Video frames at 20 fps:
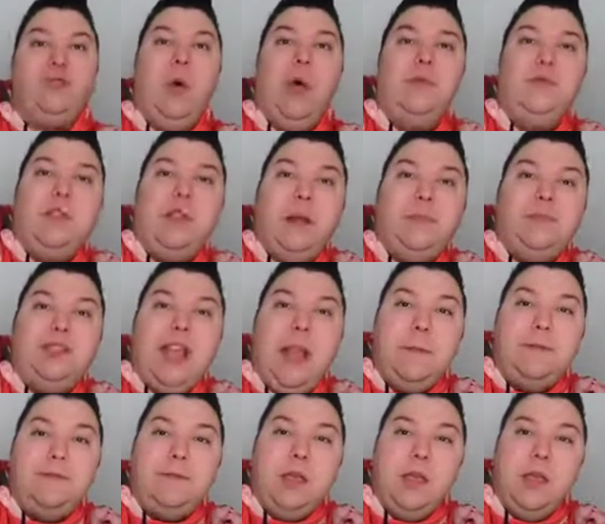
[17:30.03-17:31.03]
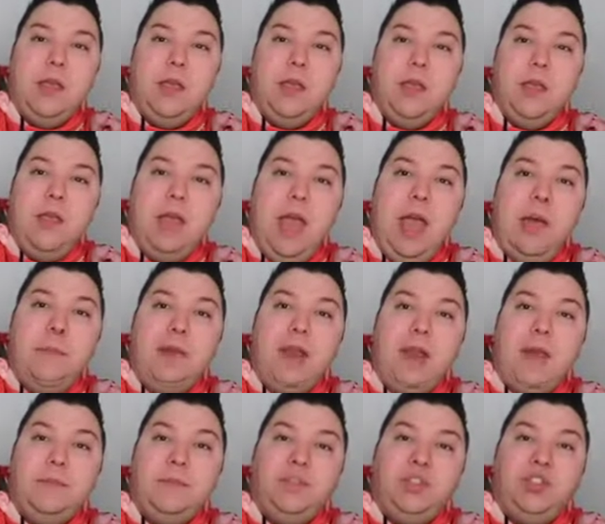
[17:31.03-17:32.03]
why I'm really upset. M and
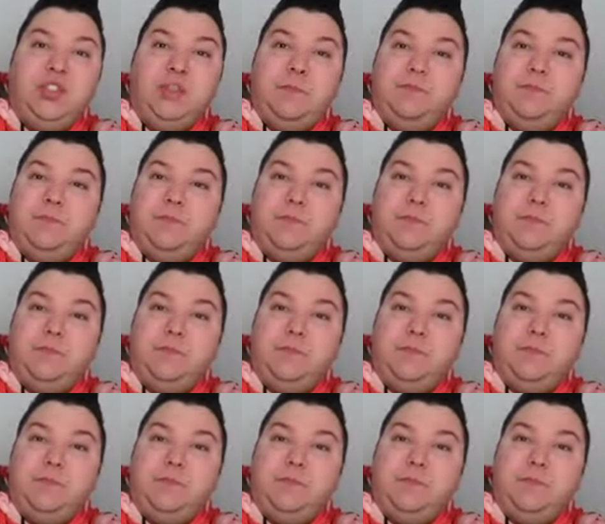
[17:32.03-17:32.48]
M's,